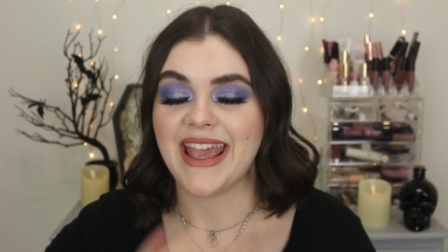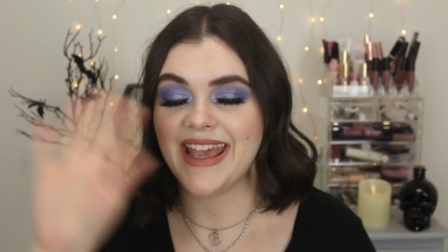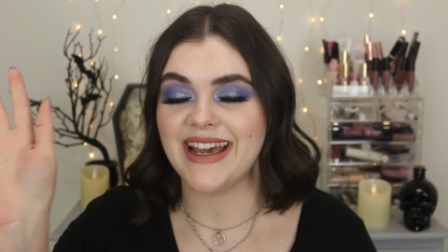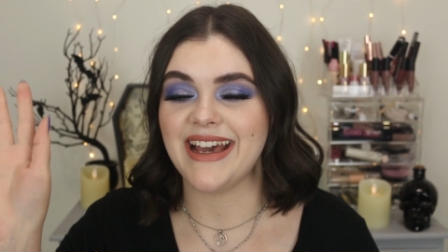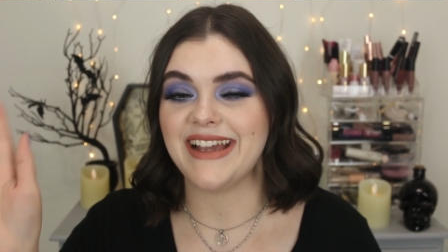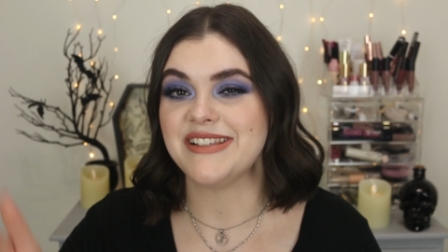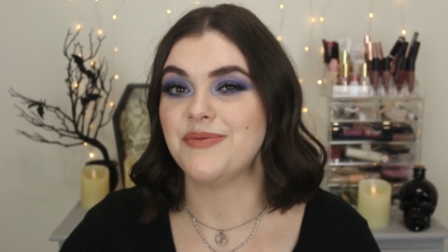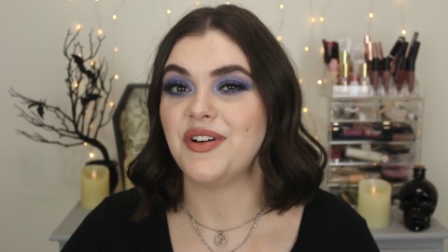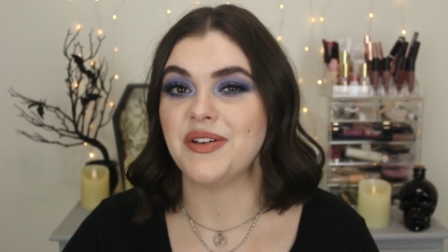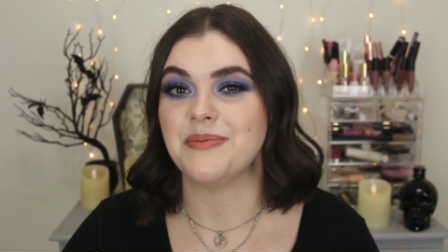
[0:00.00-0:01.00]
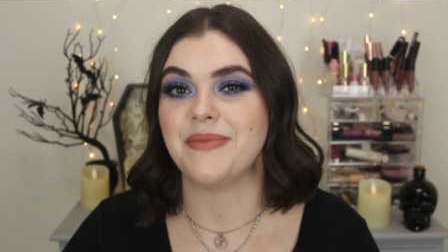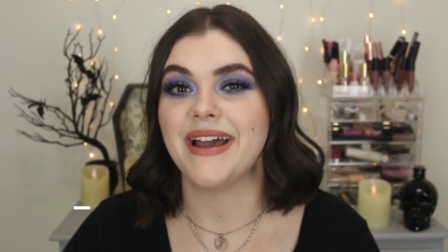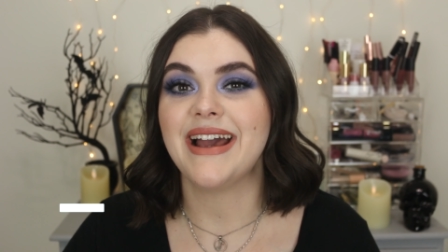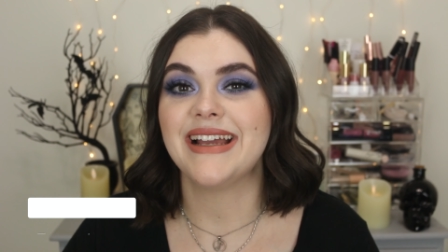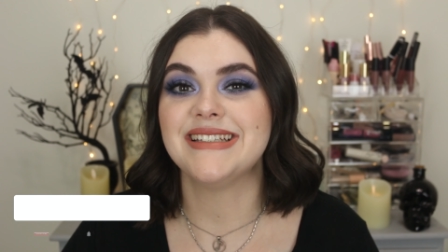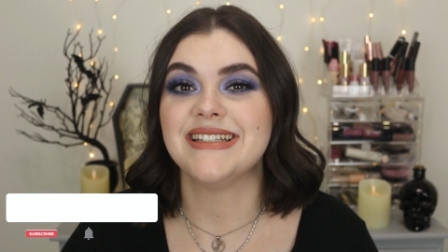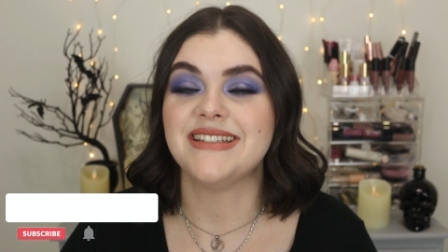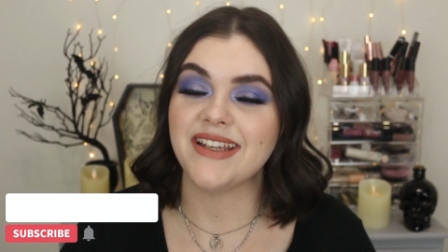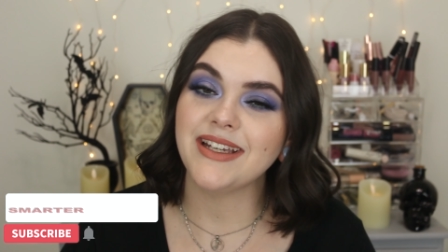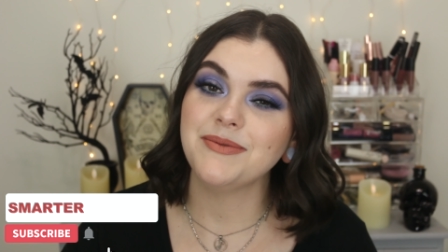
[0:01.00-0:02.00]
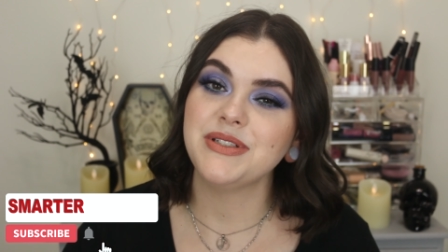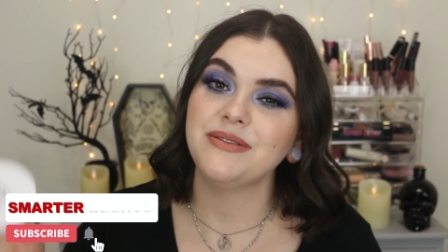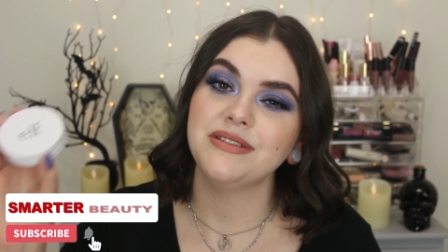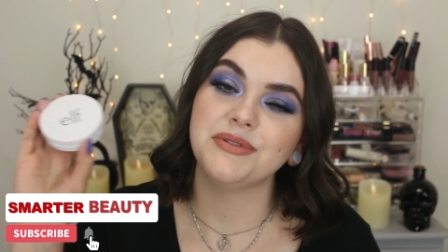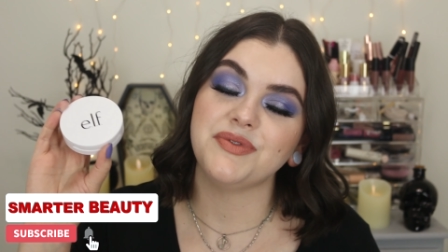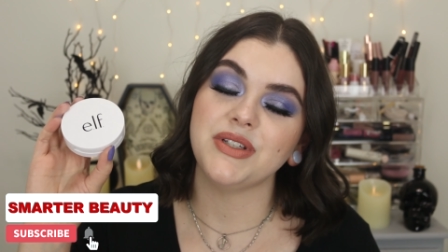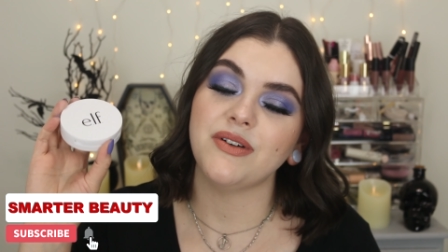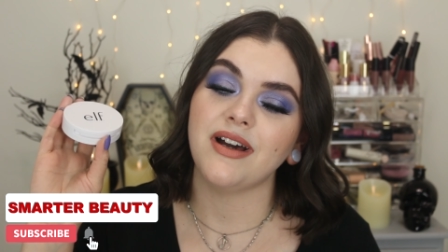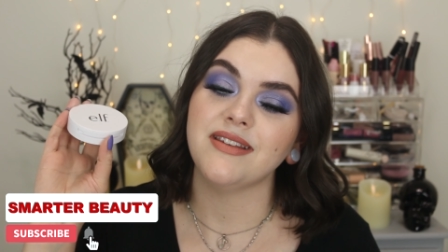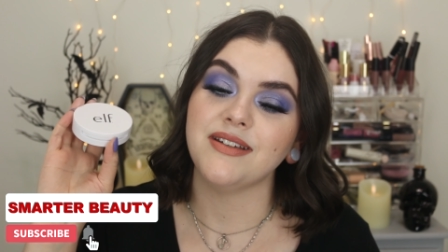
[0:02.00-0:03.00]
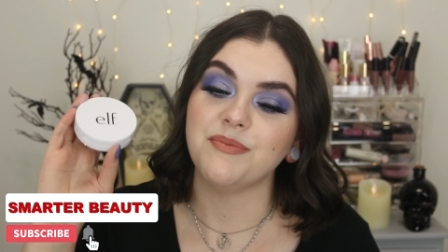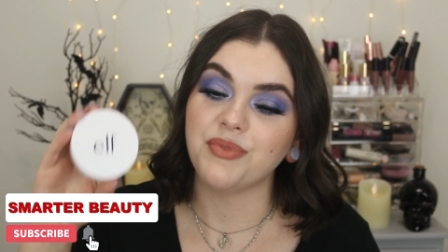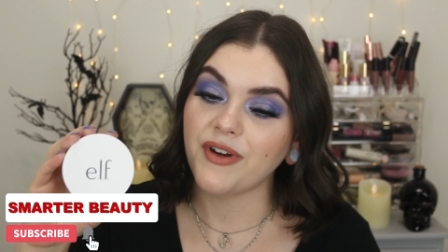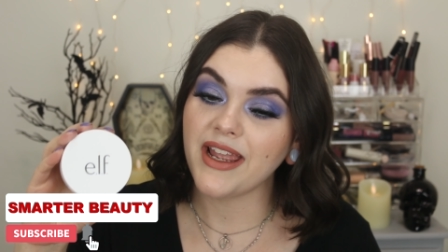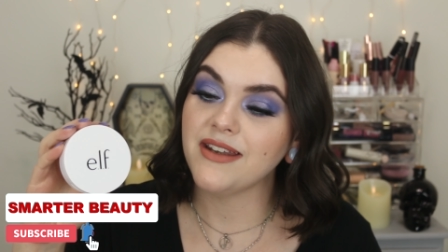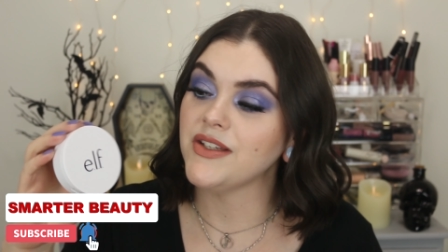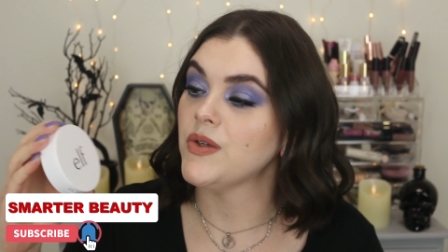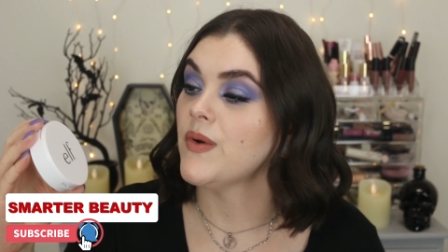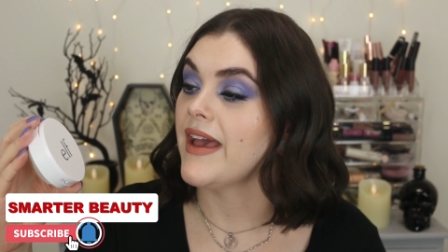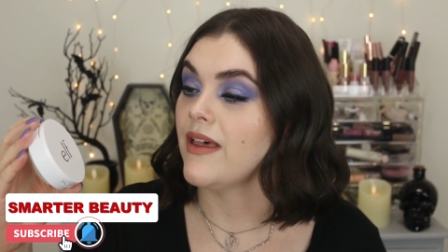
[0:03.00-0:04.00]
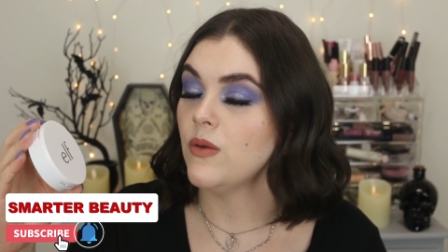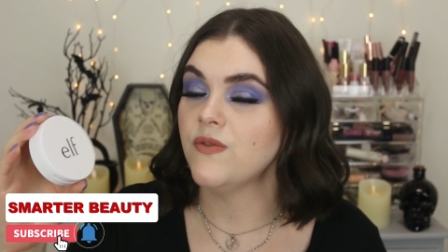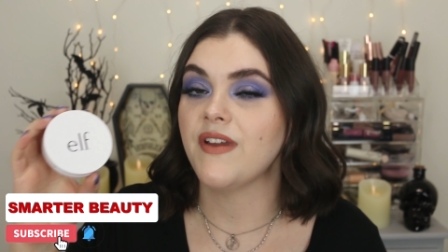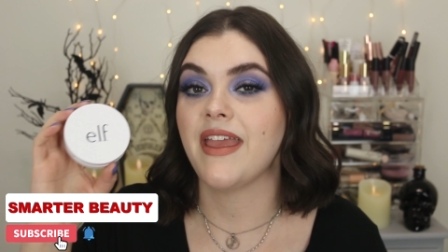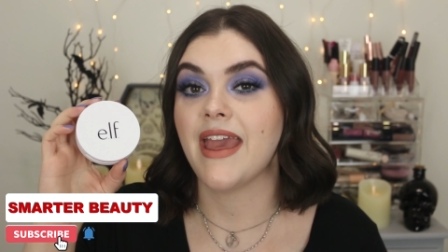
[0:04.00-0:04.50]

Hey guys, welcome back. Today I'm doing a review on the brand new e.l.f.